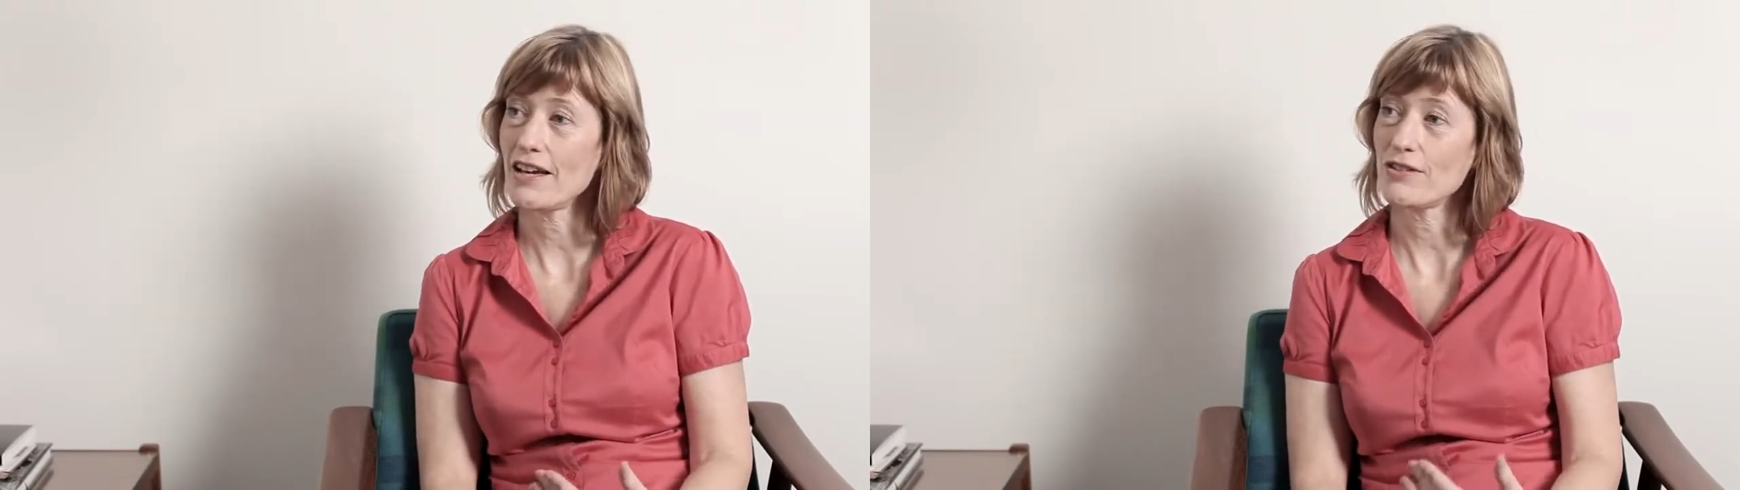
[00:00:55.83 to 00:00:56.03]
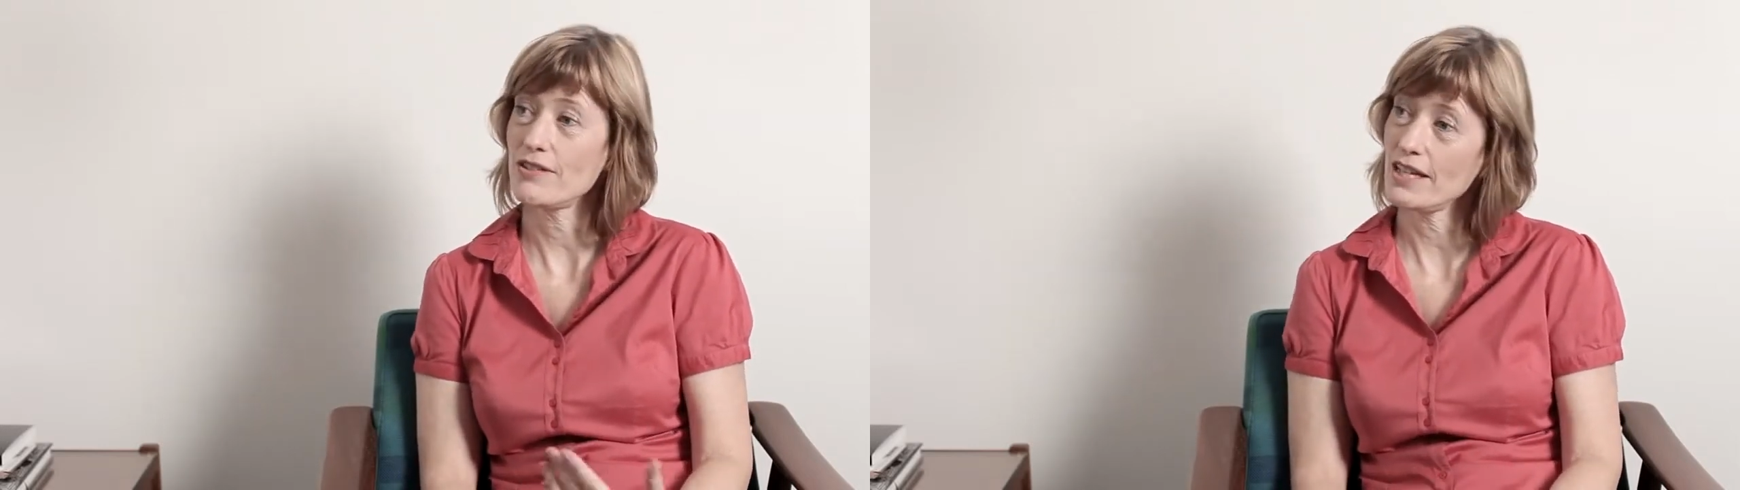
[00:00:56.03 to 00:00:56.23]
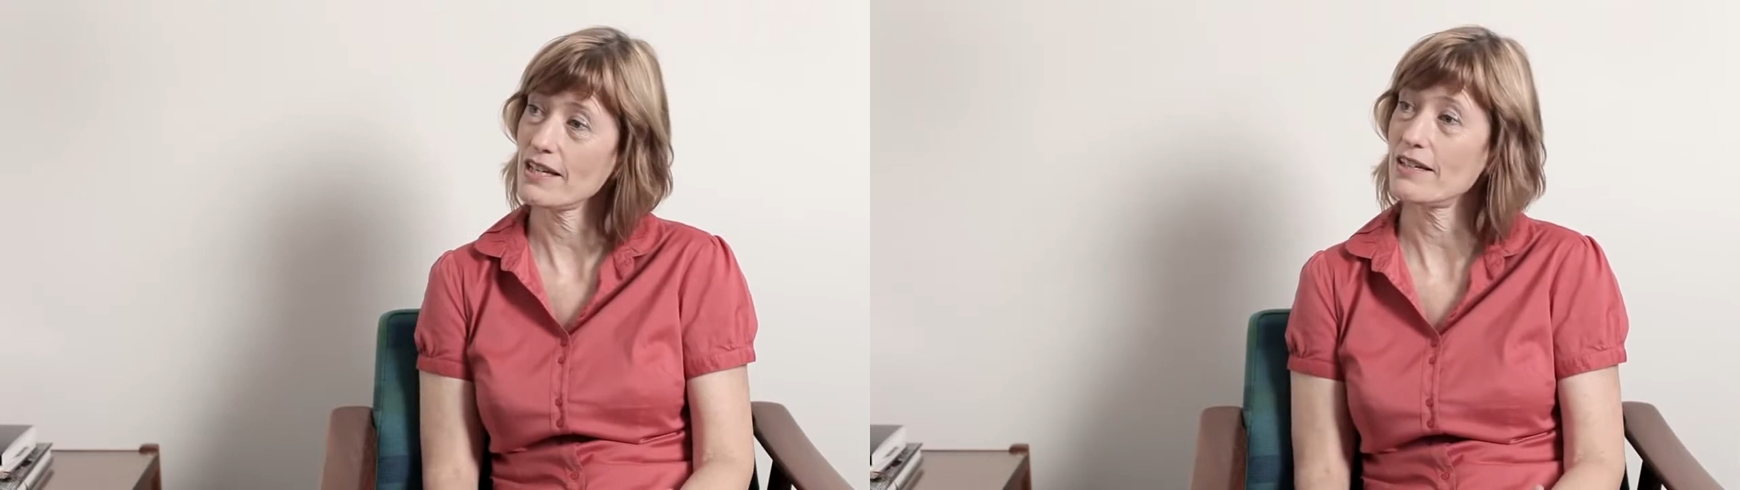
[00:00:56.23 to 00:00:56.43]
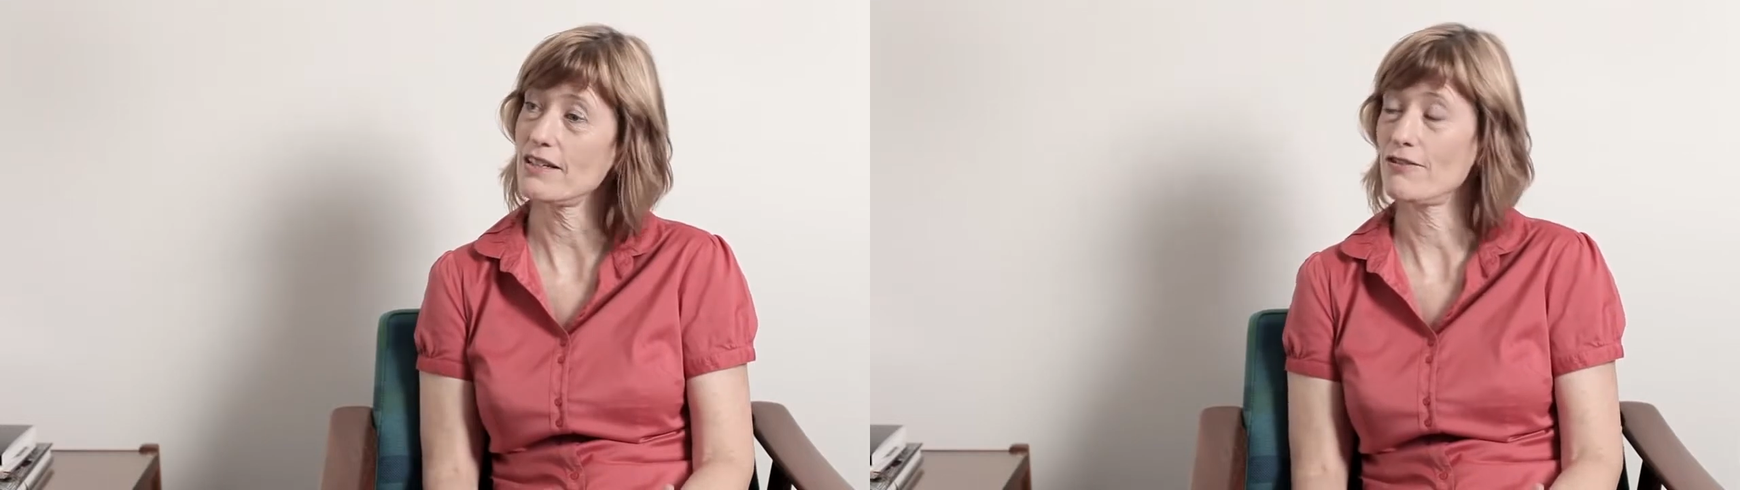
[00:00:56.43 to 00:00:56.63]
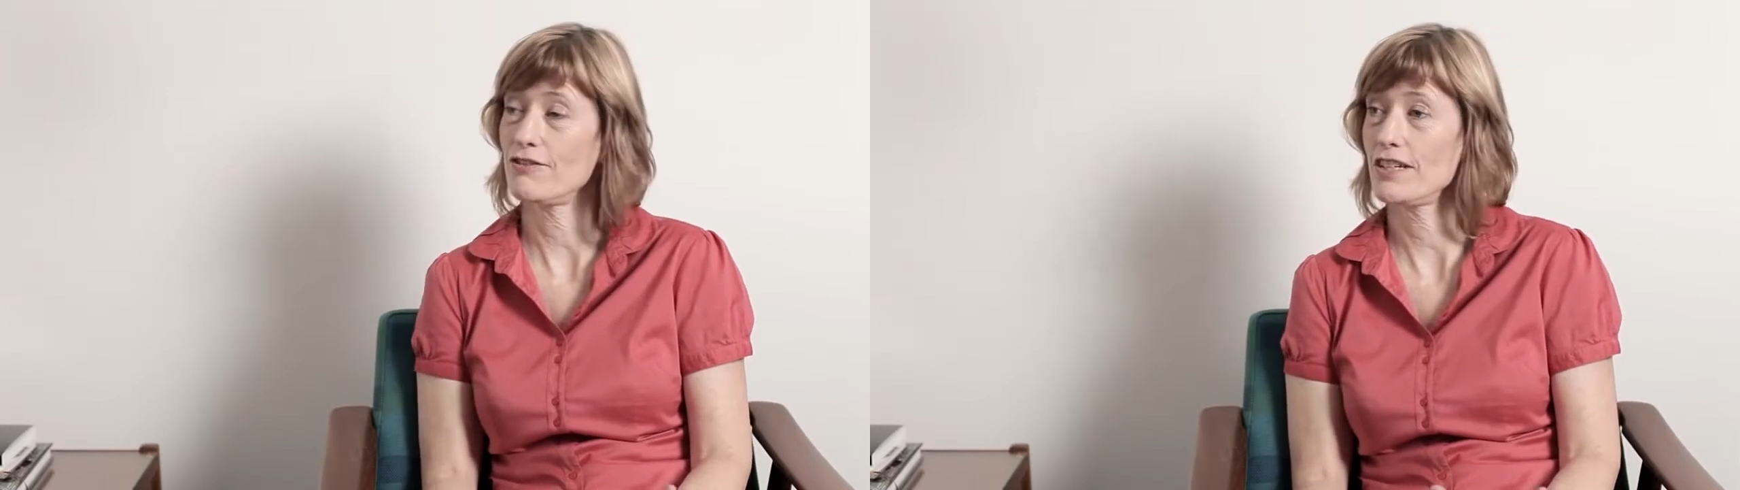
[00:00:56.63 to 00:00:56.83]
how you think
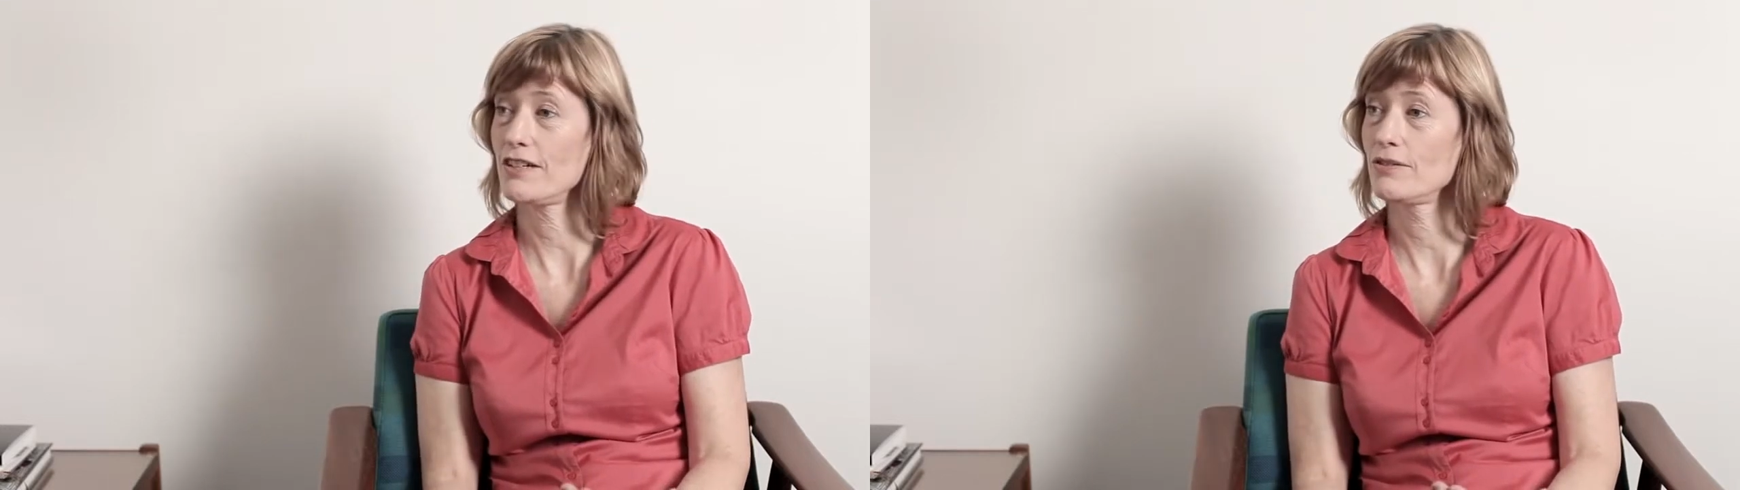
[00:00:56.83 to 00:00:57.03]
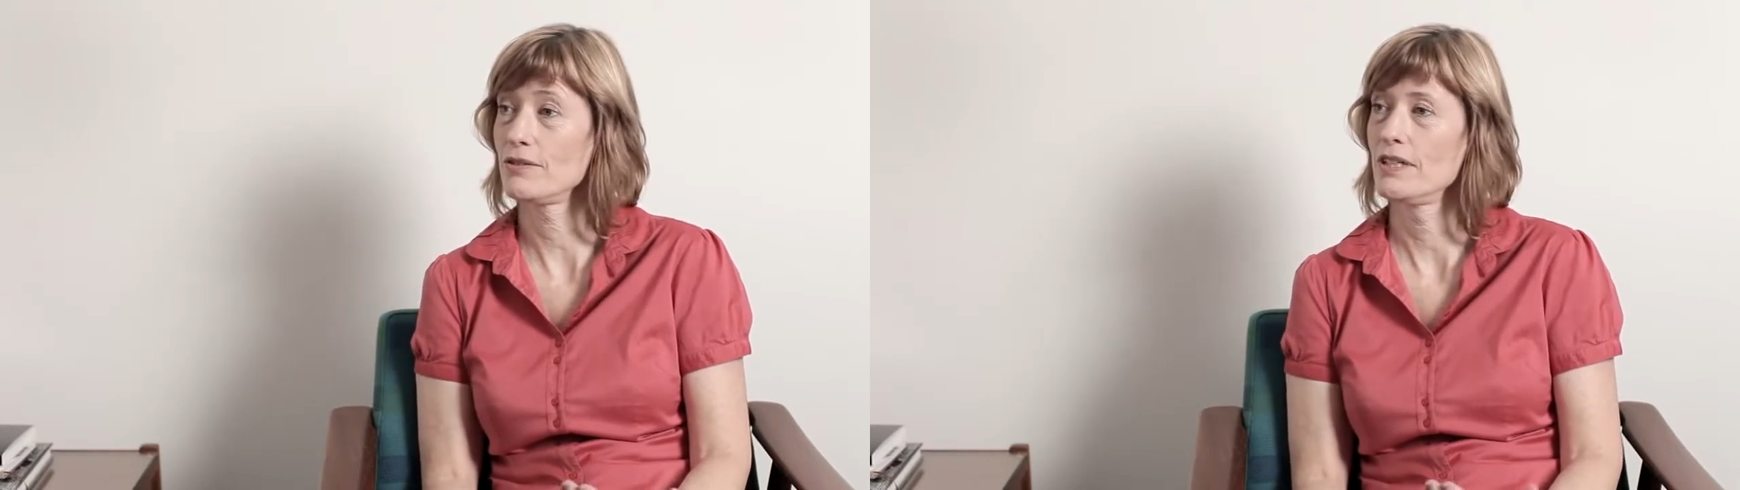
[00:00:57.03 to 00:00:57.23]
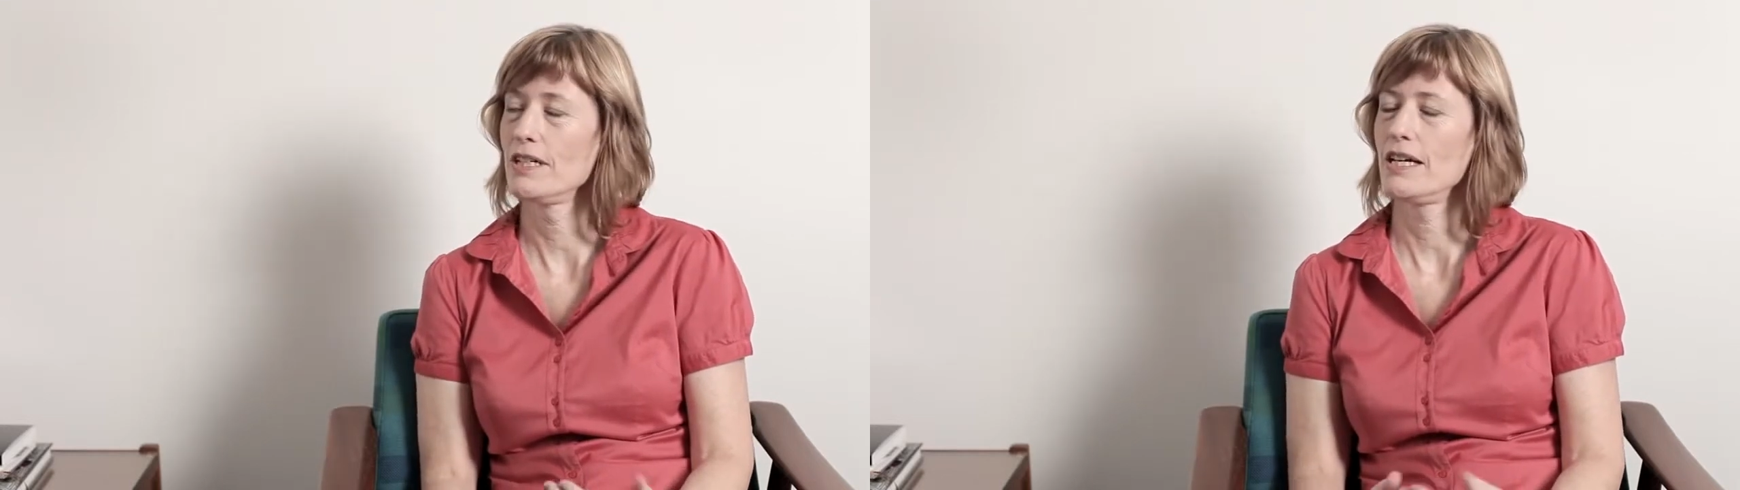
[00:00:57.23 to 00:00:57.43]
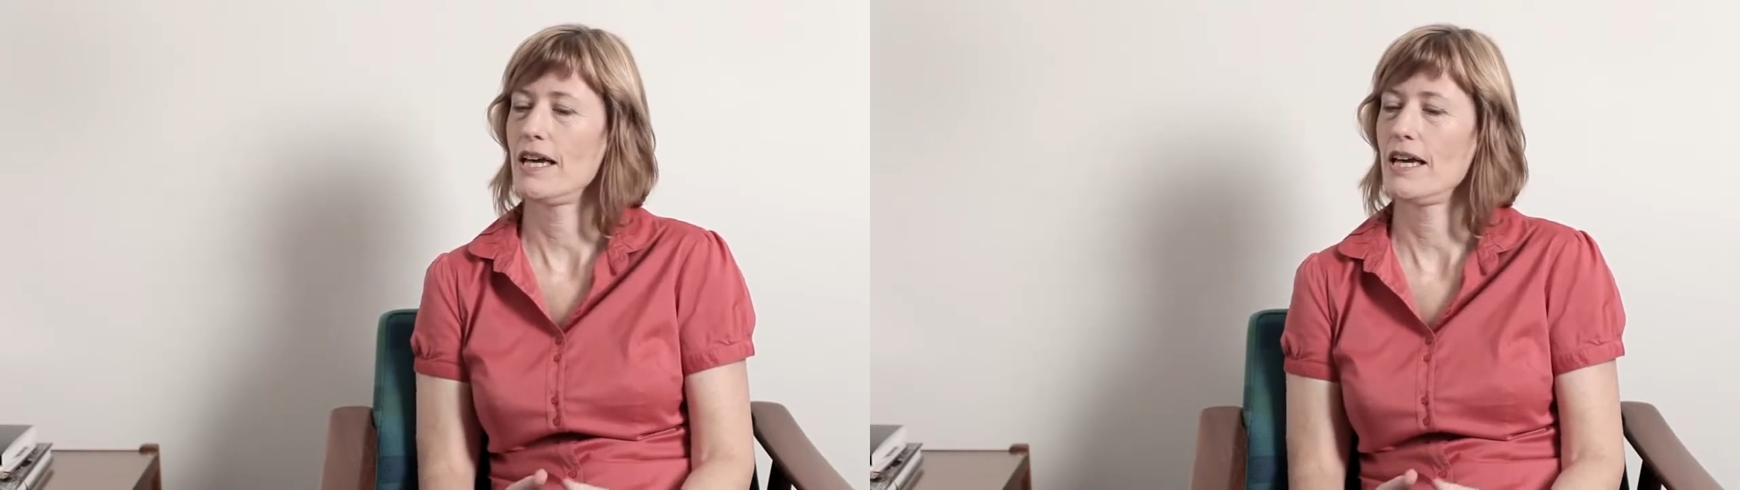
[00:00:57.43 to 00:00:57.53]
and you feel